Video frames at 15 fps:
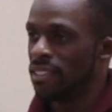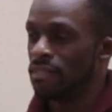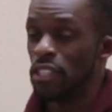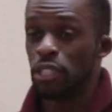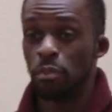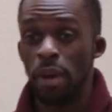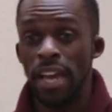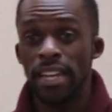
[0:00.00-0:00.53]

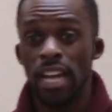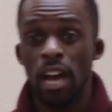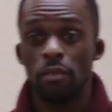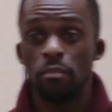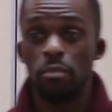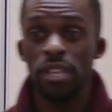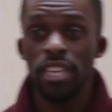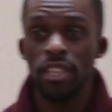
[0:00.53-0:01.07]
This might
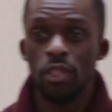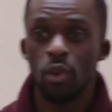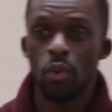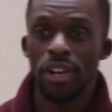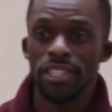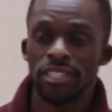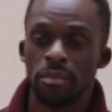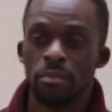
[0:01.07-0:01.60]
not be the
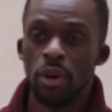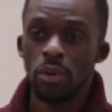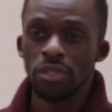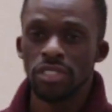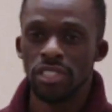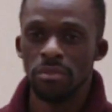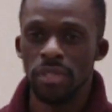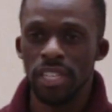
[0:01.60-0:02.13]
way it's
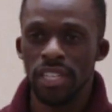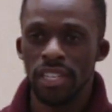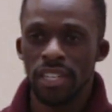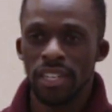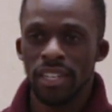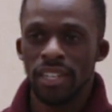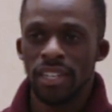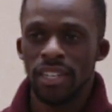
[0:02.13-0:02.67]
supposed to be.
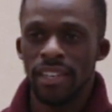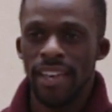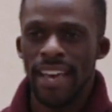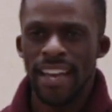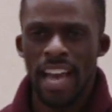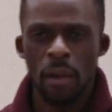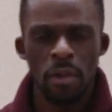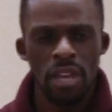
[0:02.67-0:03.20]

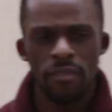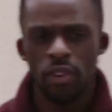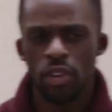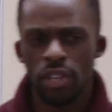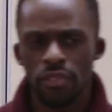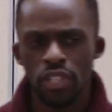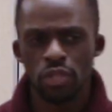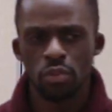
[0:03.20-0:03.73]
And how many have
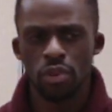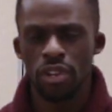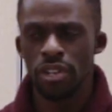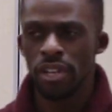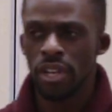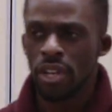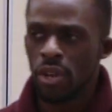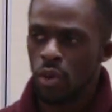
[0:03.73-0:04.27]
heard this
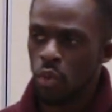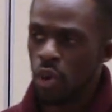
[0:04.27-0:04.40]
word?